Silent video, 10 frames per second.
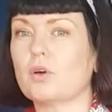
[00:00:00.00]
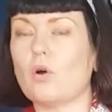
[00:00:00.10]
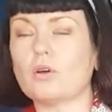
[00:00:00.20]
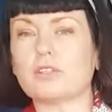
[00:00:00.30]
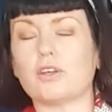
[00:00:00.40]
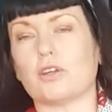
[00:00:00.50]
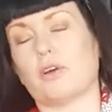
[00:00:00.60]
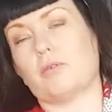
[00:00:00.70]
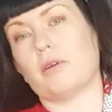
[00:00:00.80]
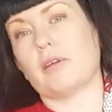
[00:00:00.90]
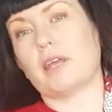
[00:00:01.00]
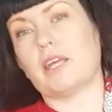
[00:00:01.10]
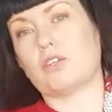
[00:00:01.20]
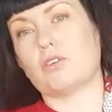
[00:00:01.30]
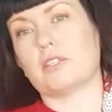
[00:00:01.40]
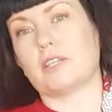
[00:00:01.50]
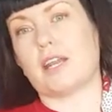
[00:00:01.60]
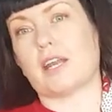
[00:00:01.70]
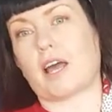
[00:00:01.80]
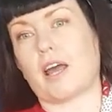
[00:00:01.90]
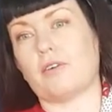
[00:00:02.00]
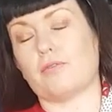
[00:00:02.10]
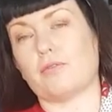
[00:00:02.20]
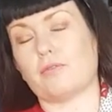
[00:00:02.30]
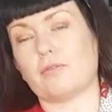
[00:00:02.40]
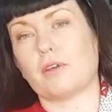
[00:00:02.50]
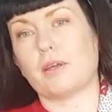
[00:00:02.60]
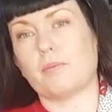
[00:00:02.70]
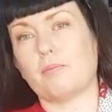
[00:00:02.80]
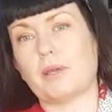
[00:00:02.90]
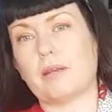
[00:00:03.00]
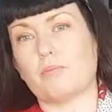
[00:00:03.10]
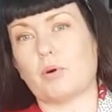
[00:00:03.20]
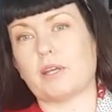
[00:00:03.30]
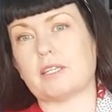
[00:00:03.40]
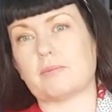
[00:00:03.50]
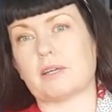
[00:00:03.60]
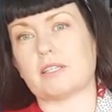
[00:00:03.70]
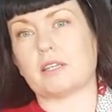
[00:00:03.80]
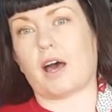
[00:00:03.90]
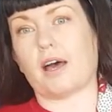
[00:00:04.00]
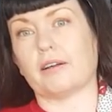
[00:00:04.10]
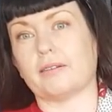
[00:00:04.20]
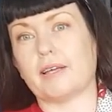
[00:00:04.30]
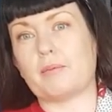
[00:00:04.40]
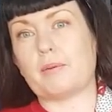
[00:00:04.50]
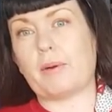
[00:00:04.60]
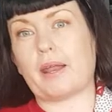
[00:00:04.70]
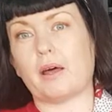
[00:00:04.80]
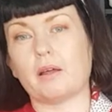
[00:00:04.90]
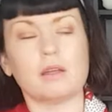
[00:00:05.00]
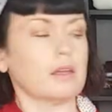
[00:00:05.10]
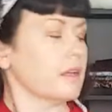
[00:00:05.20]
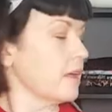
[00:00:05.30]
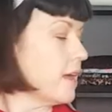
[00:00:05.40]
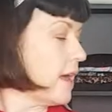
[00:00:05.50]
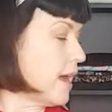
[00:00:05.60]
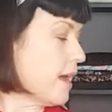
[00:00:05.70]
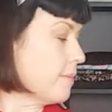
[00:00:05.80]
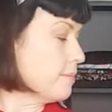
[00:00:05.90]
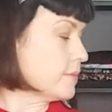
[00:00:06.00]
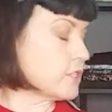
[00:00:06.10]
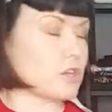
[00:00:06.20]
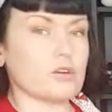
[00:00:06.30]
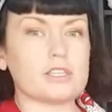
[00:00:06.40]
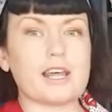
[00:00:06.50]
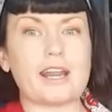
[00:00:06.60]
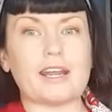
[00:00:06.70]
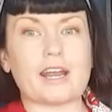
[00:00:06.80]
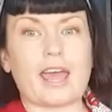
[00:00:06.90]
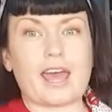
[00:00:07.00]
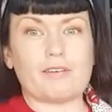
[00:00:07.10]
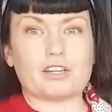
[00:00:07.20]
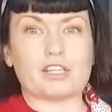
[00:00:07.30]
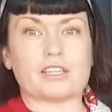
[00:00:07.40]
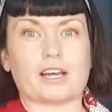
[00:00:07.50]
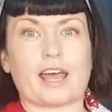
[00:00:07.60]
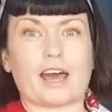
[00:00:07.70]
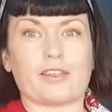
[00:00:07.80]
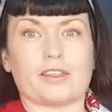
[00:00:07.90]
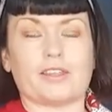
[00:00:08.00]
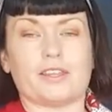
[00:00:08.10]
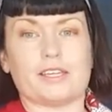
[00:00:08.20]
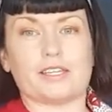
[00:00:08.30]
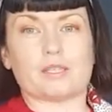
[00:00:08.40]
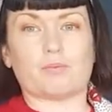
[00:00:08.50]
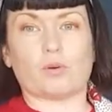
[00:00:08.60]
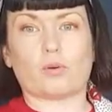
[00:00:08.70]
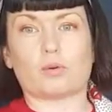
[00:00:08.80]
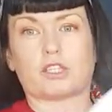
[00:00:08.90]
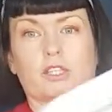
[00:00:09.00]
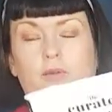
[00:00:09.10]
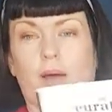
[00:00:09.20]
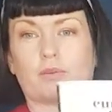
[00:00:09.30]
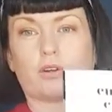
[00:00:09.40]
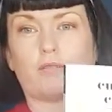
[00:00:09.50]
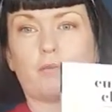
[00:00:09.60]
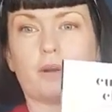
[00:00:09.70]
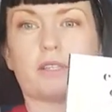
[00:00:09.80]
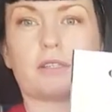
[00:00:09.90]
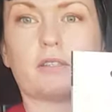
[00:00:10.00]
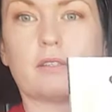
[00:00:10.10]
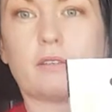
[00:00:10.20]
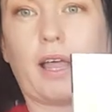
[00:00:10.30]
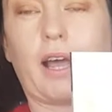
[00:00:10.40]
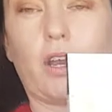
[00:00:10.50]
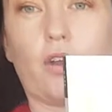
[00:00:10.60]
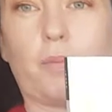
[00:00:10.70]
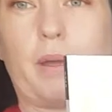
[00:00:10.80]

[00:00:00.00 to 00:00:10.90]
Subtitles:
Also, you know, interested in kind of pinpointing my style a bit better. So to that end, I have actually dug out this book, which is, I'm sure everybody's, like, a lot of